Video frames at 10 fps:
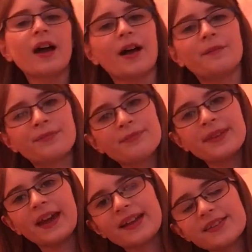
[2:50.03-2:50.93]
Um,
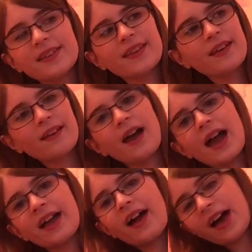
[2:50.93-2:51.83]
yet
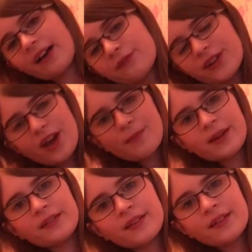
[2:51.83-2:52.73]
I got half term
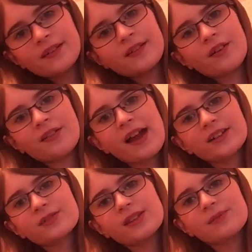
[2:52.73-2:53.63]
and not
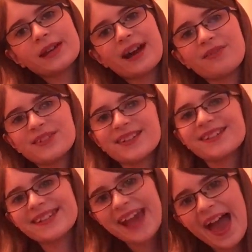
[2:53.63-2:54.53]
next week, we have to,
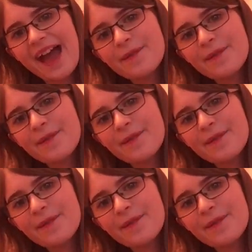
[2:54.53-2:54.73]
so